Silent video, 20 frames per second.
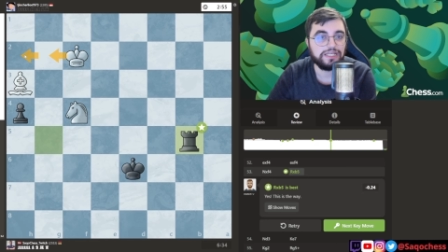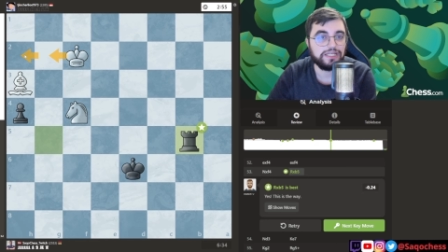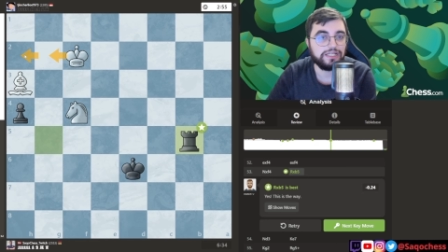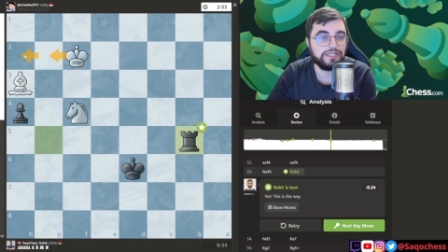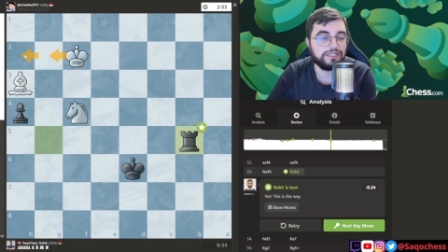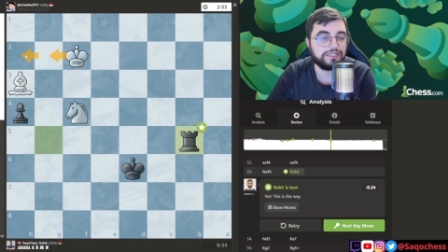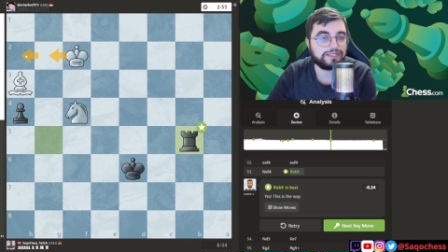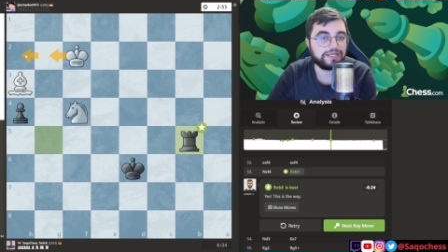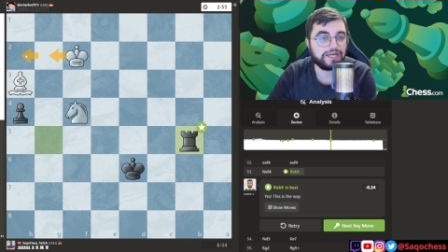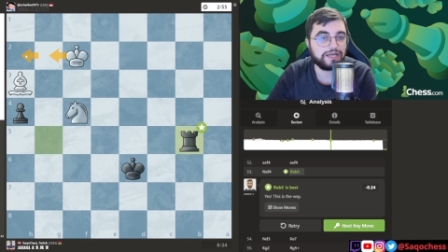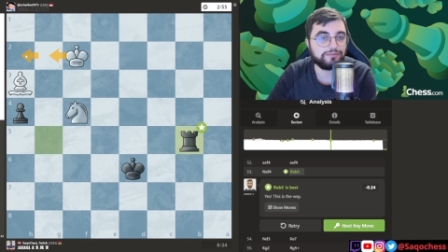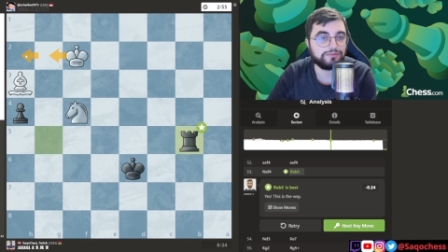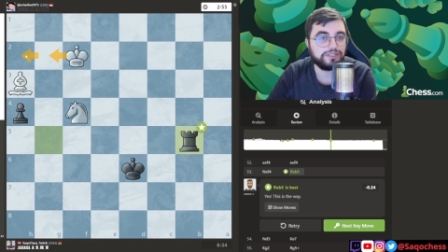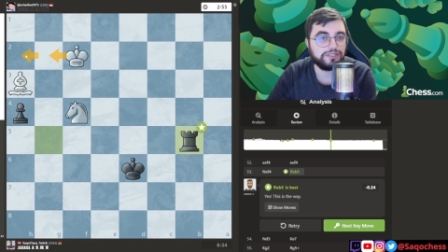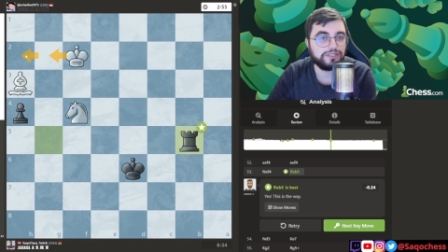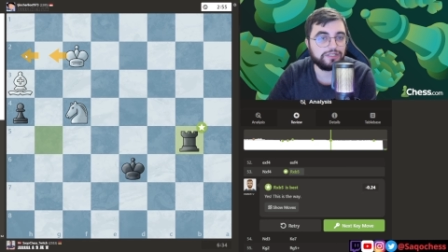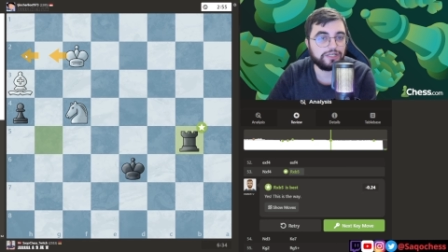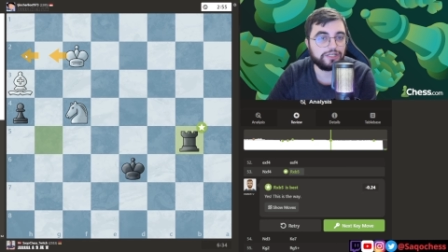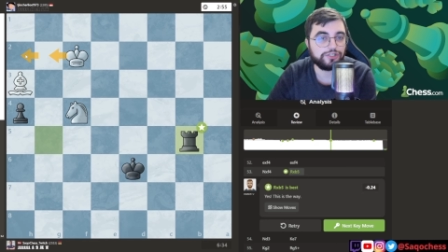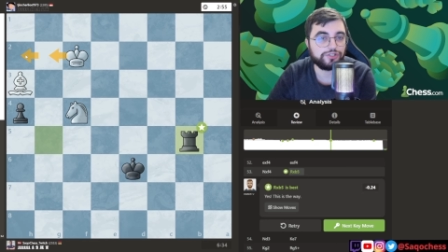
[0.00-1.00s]
He need come
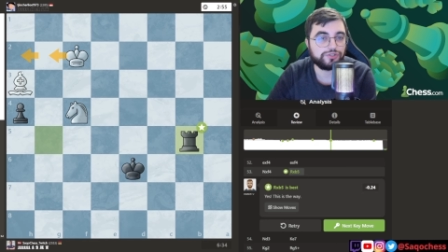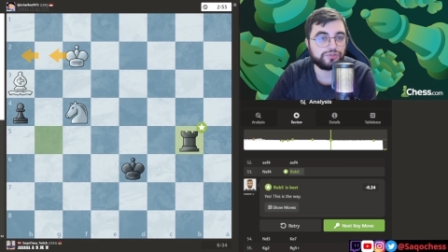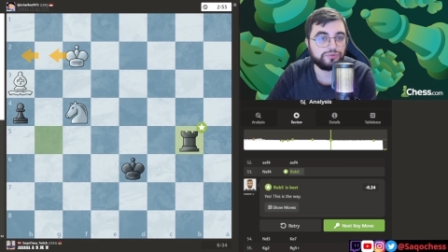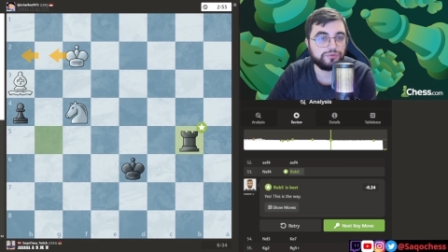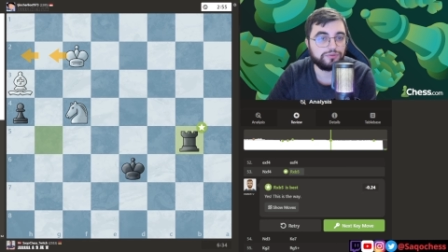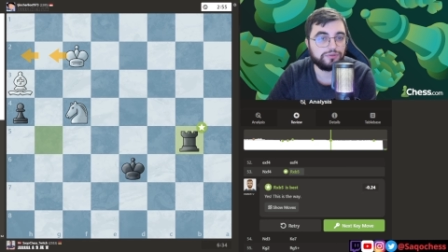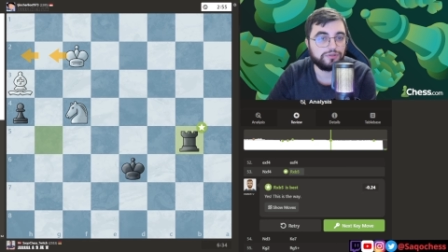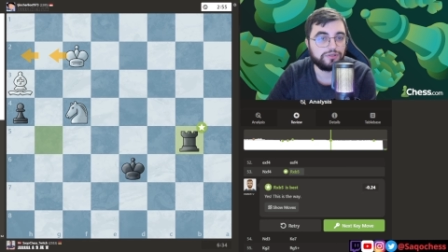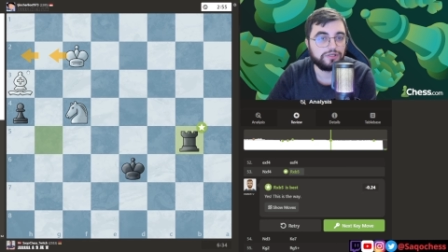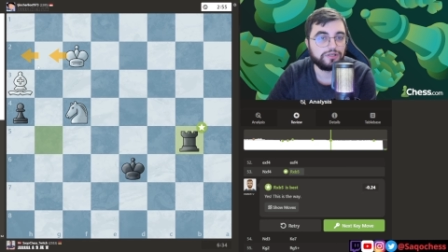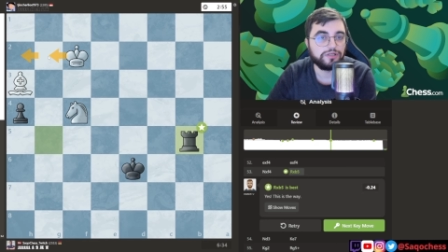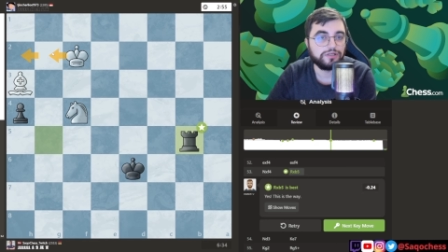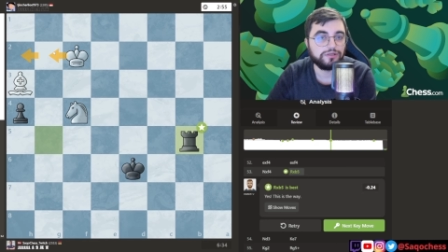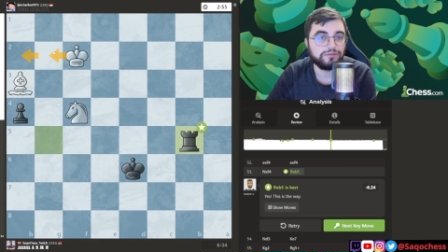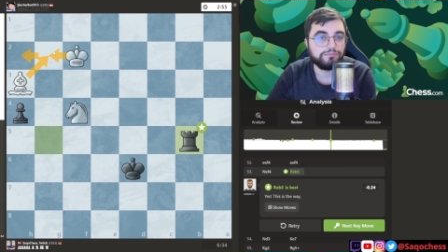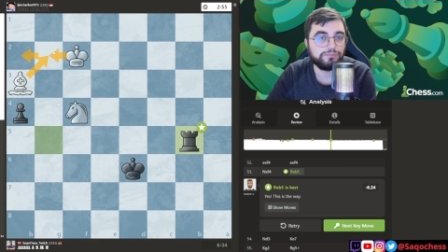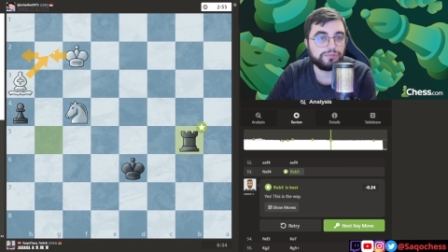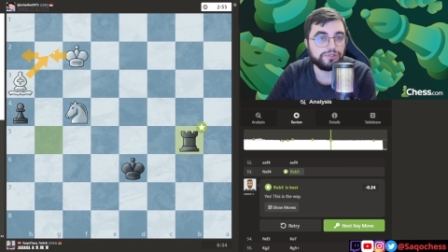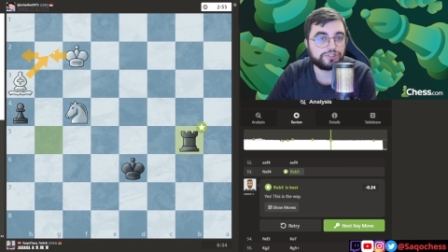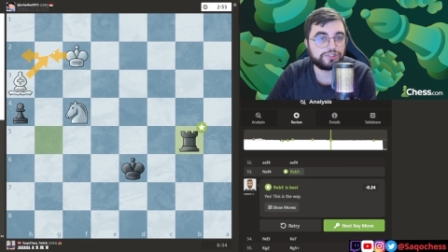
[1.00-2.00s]
King H2,
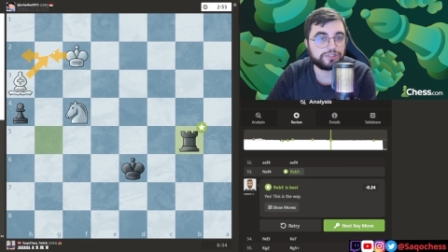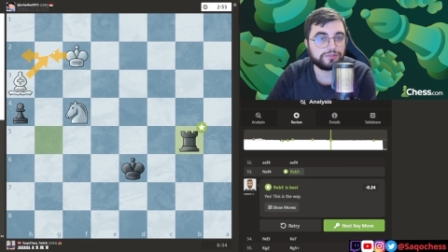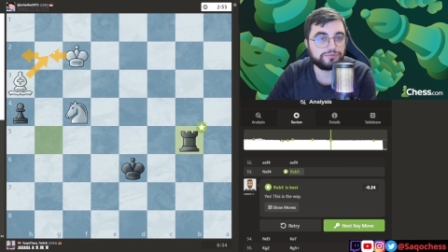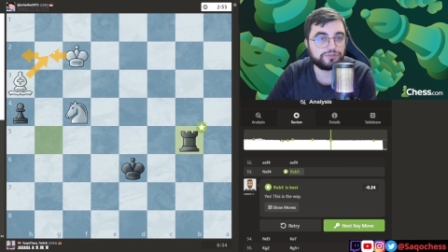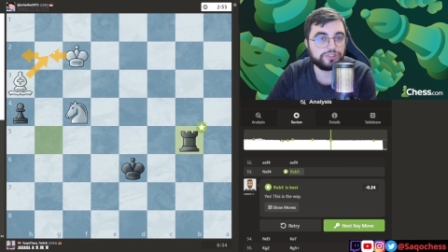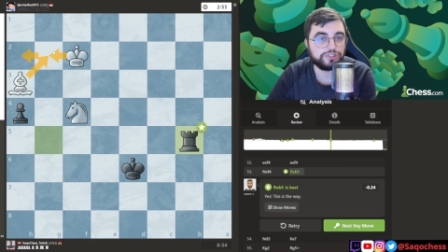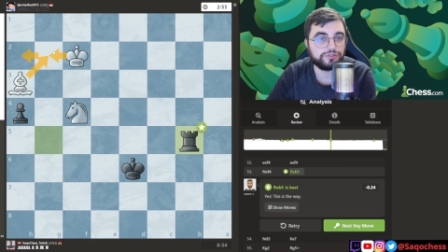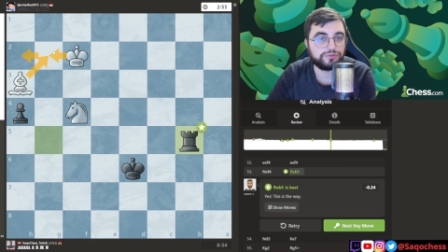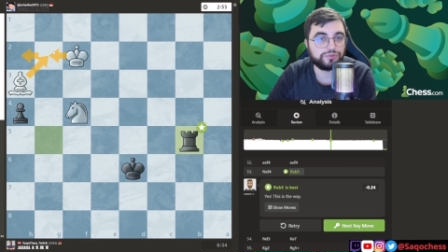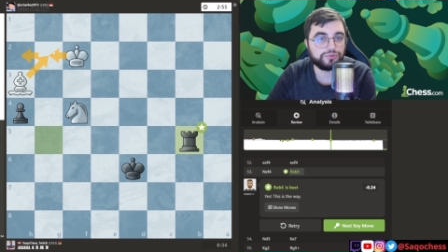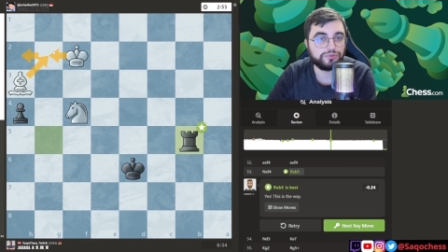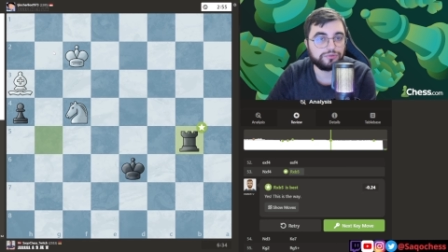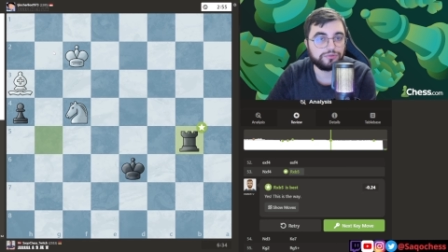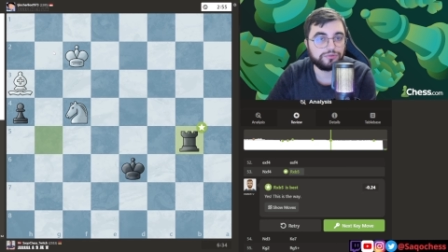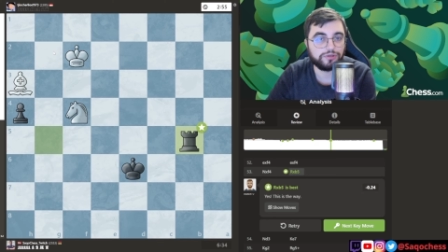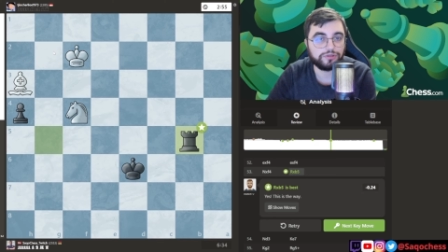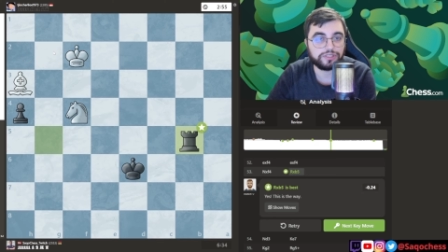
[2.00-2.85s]
Bishop G2.